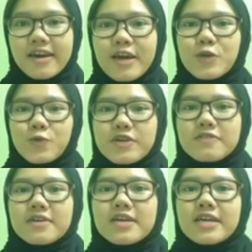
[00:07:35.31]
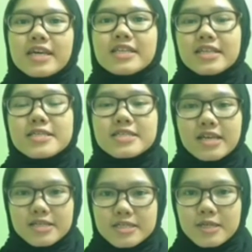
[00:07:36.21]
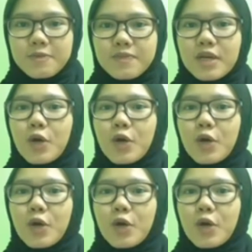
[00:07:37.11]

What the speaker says: and with enthusiasm,